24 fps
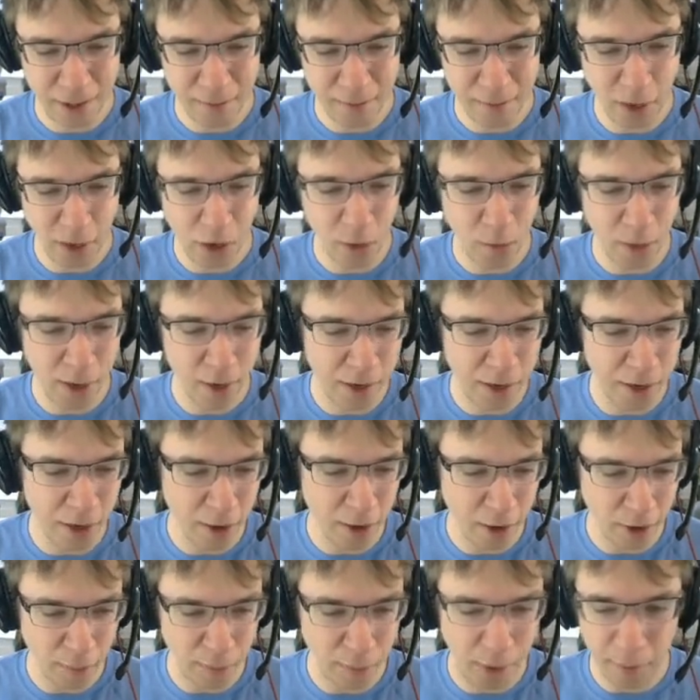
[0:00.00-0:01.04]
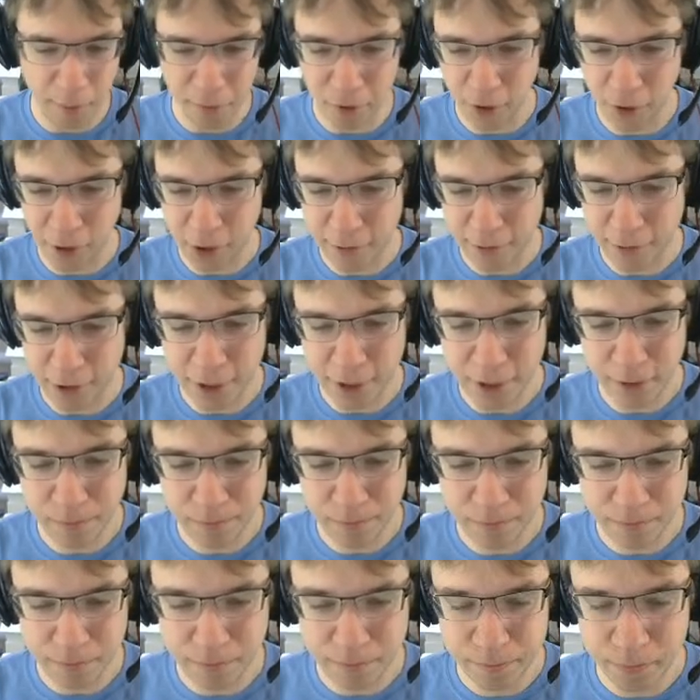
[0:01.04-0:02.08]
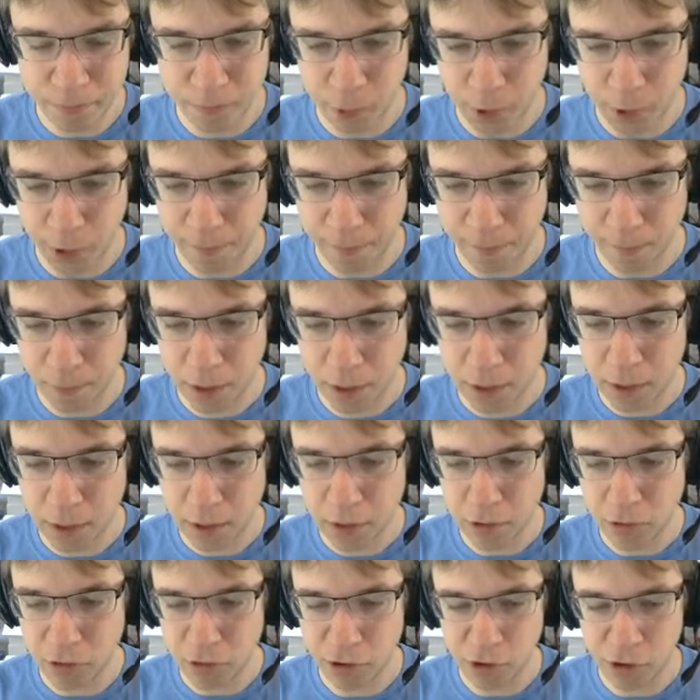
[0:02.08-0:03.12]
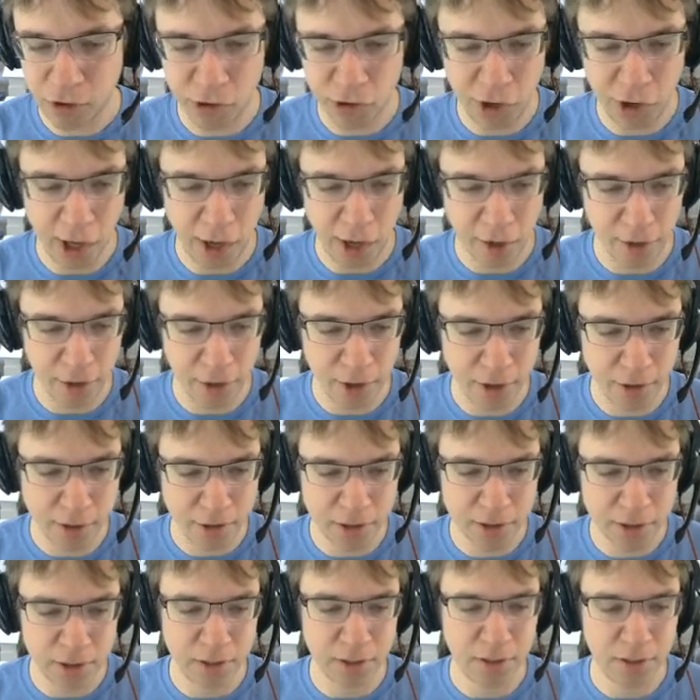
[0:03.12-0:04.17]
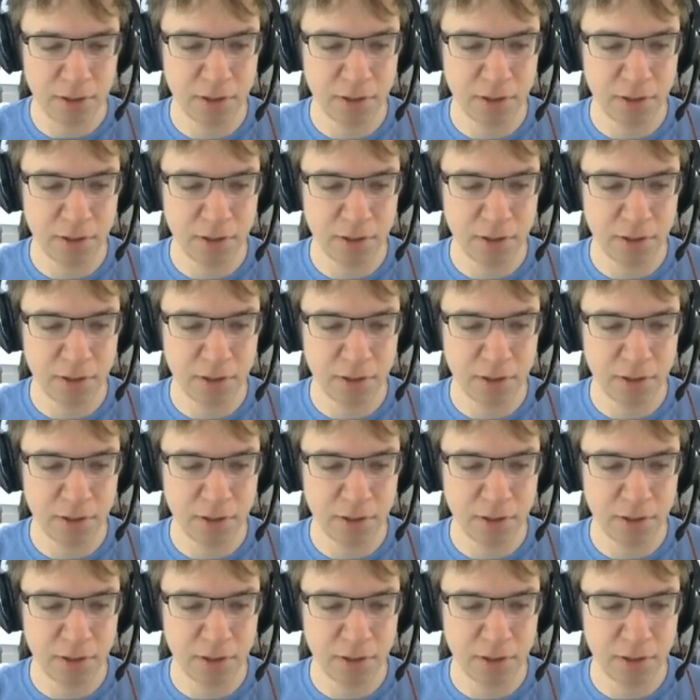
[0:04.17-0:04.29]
Oh wait, no, because bomb's going off right now. Okay. GG, Hexaghost.